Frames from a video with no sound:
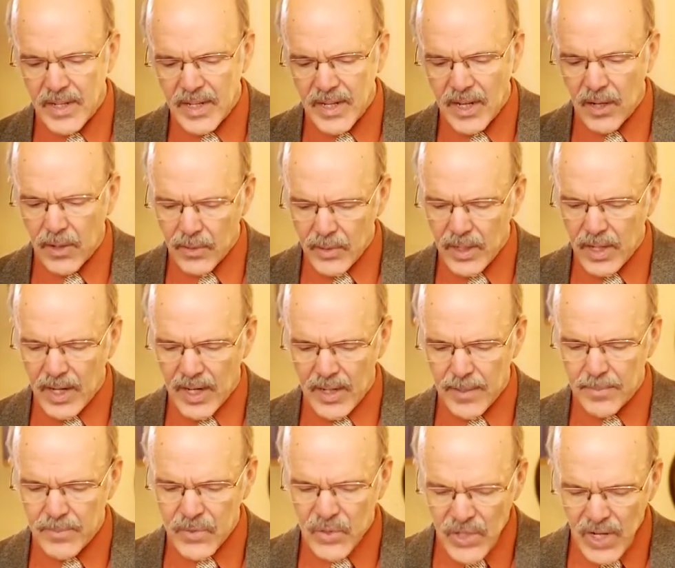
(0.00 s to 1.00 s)

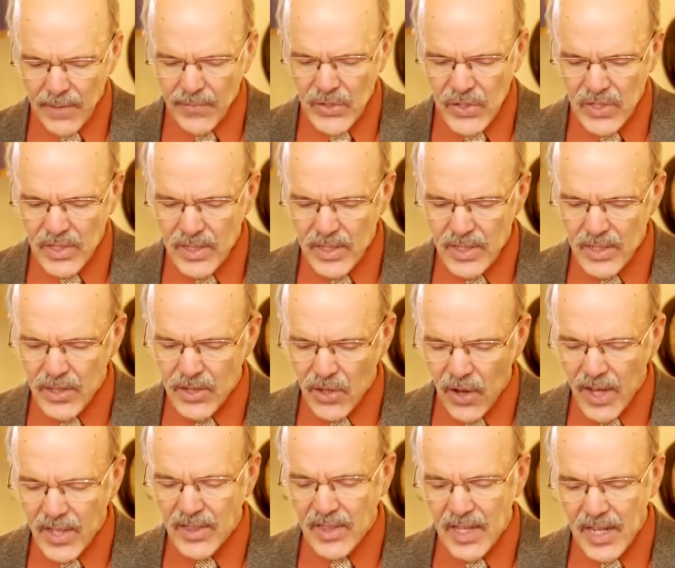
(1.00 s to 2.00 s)
Now, Jefferson
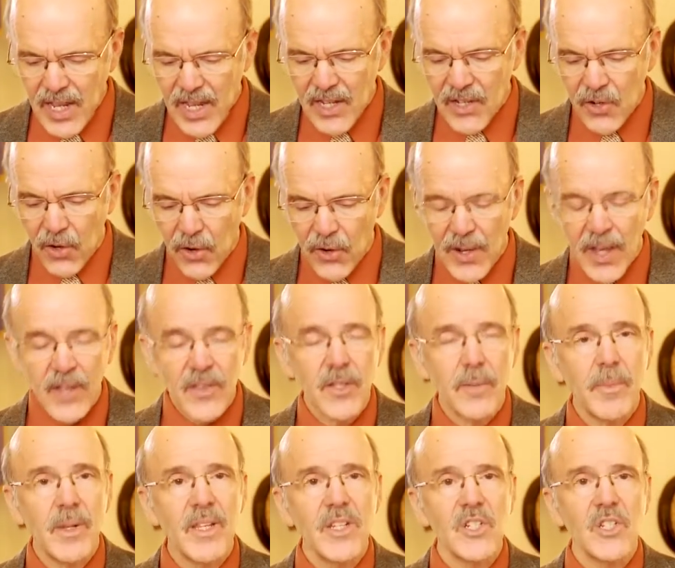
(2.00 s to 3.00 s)
thought that he had called out the
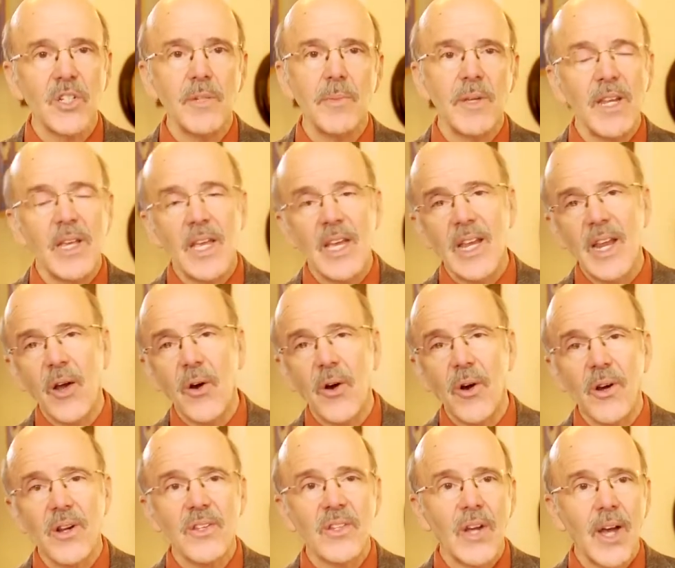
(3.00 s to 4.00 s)
militia, but he had a
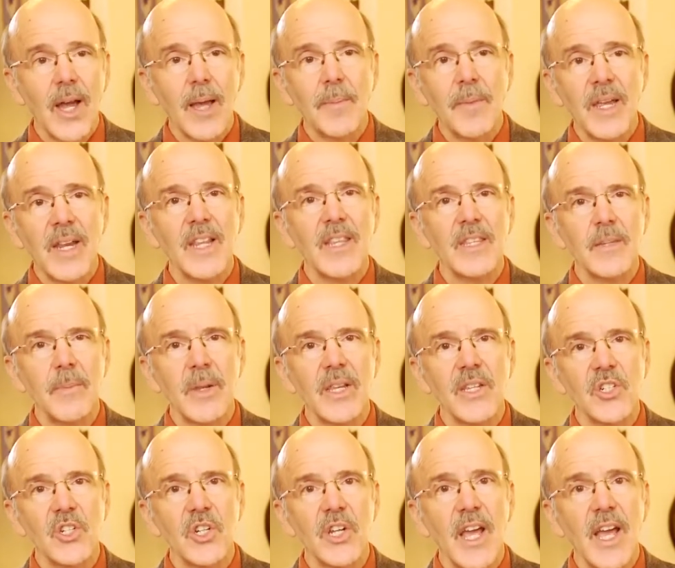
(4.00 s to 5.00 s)
hard time getting the
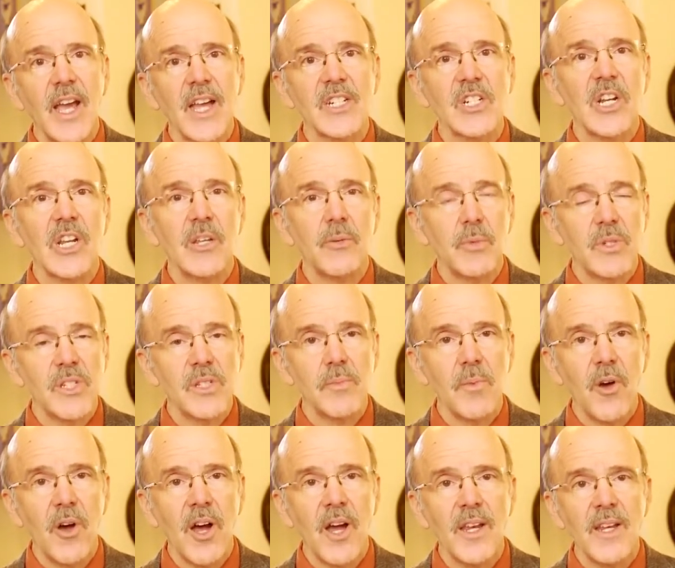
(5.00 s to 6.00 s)
militia to actually
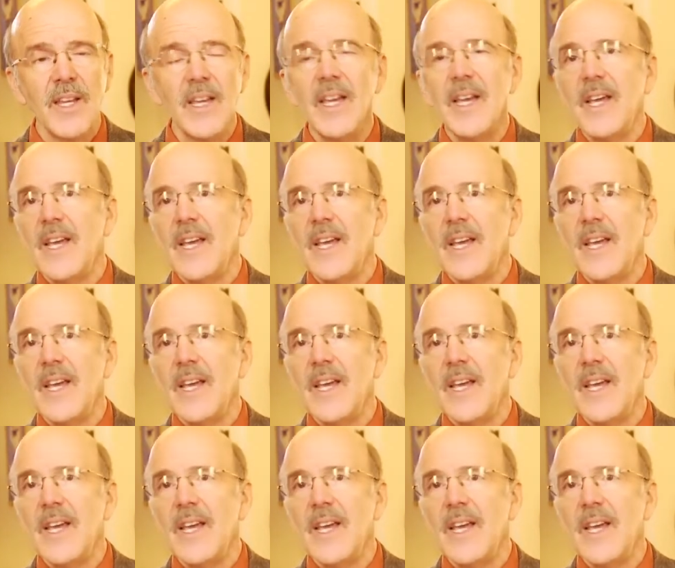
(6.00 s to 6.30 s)
respond.